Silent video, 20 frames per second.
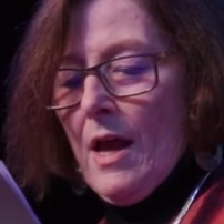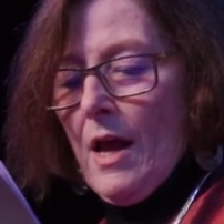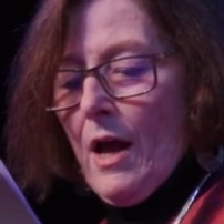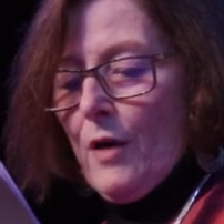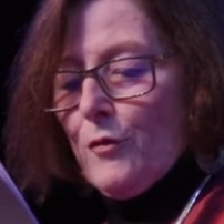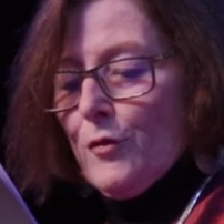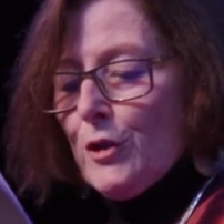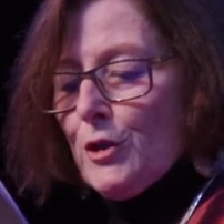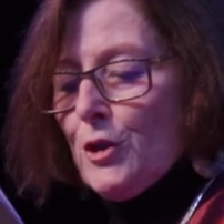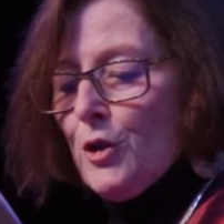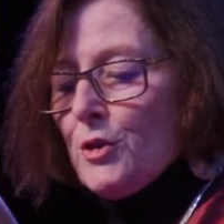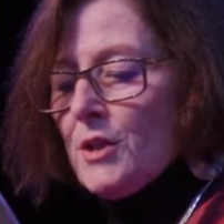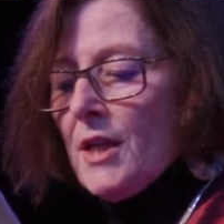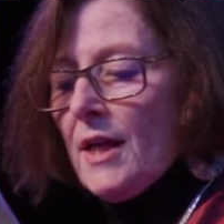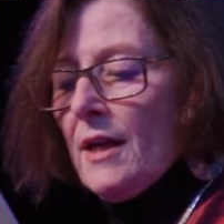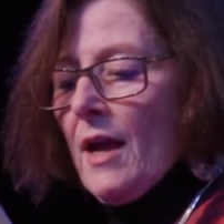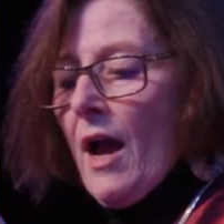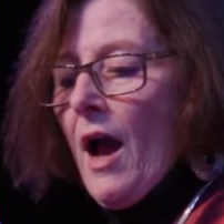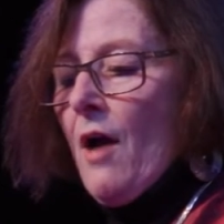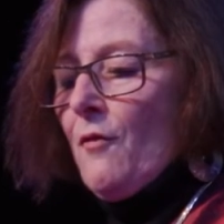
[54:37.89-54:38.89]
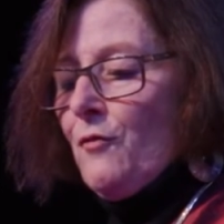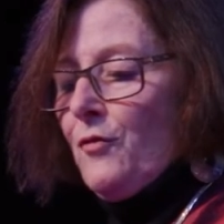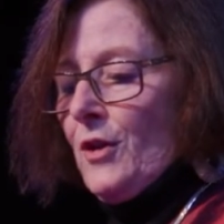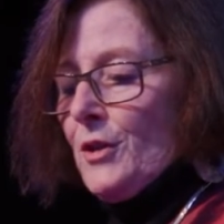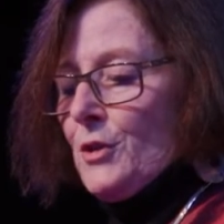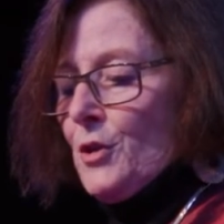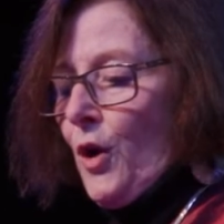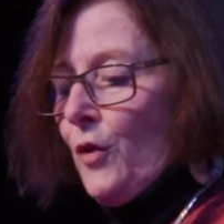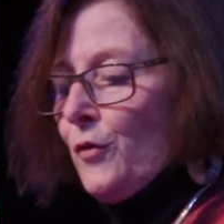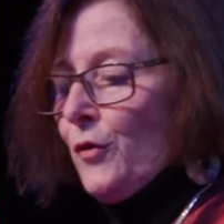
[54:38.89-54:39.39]
of reducing
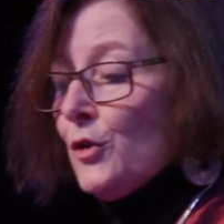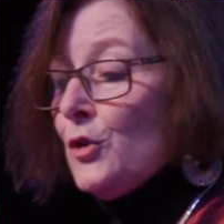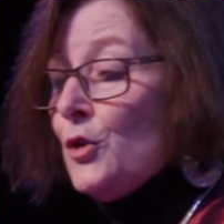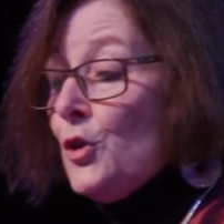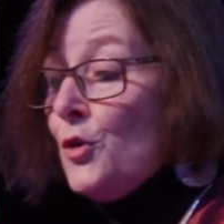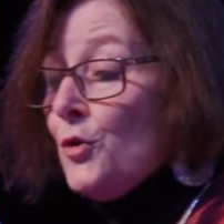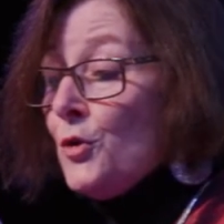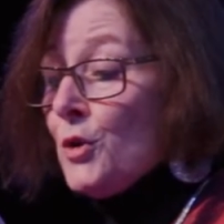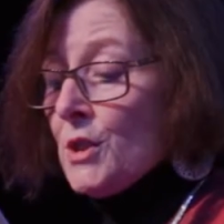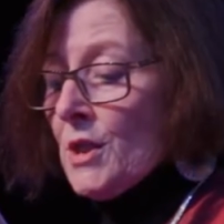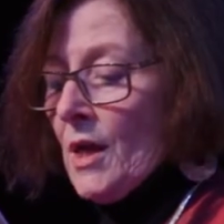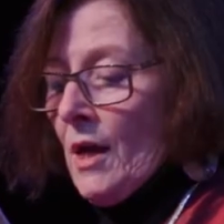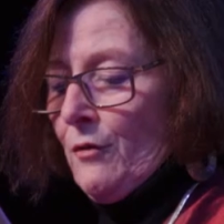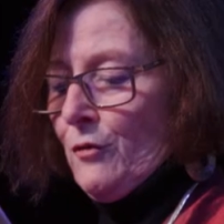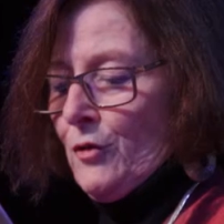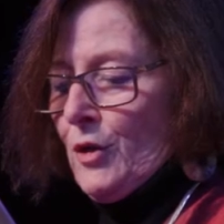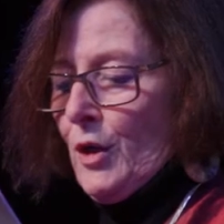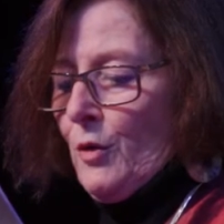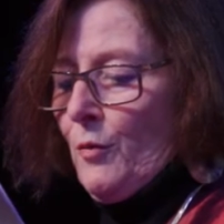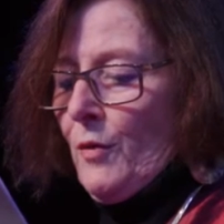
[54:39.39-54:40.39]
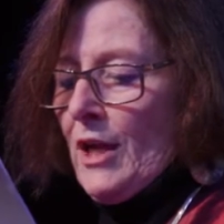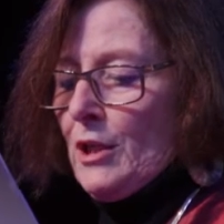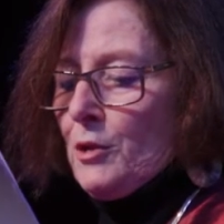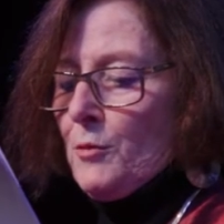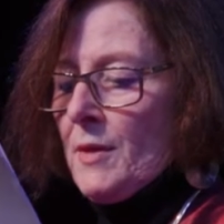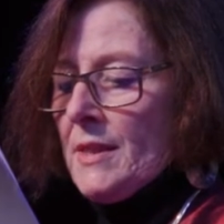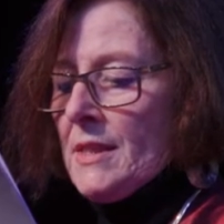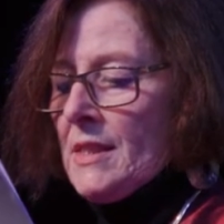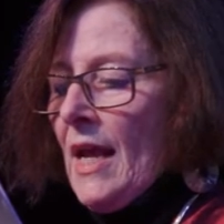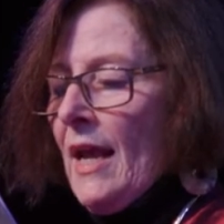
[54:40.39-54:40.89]
conflicts over new sovereignty
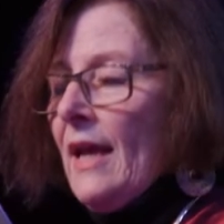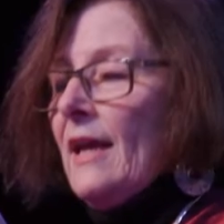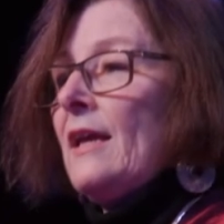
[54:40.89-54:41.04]
arrangements,